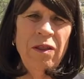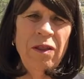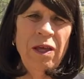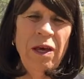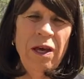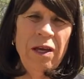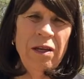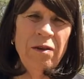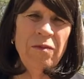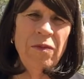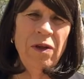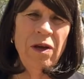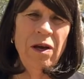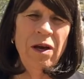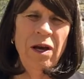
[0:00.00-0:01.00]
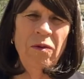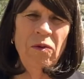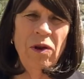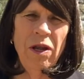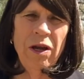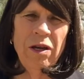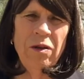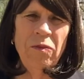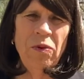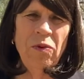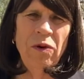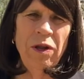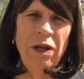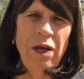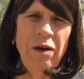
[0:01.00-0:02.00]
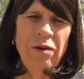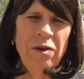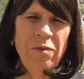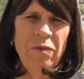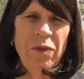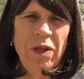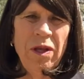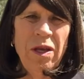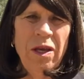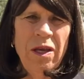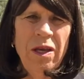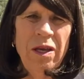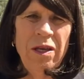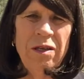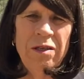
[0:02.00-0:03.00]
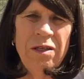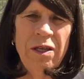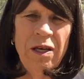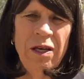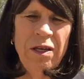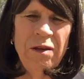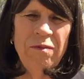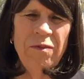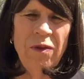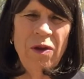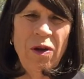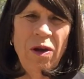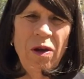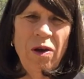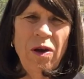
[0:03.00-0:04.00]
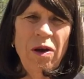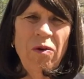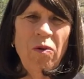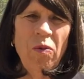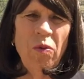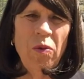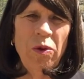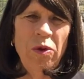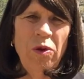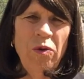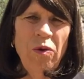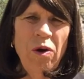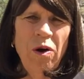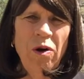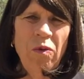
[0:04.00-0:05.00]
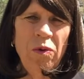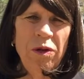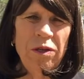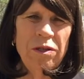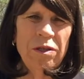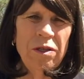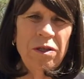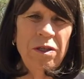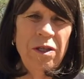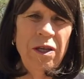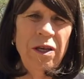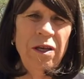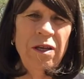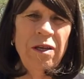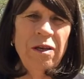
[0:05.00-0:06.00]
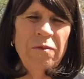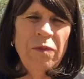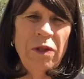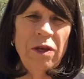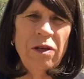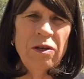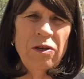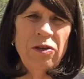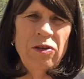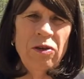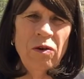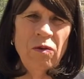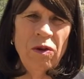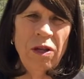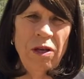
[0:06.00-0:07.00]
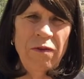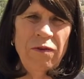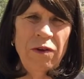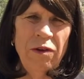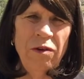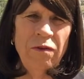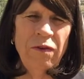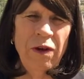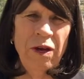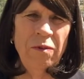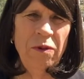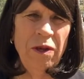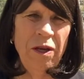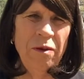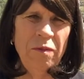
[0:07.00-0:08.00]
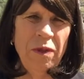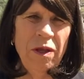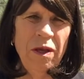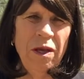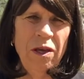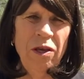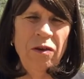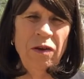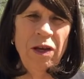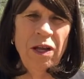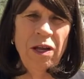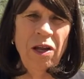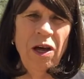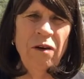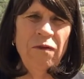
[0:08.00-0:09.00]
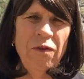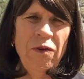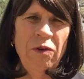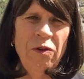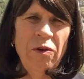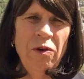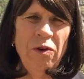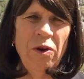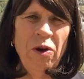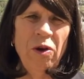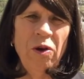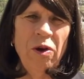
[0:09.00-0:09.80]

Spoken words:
that I would like to point out is that you always need to show love to your family. You get a lot further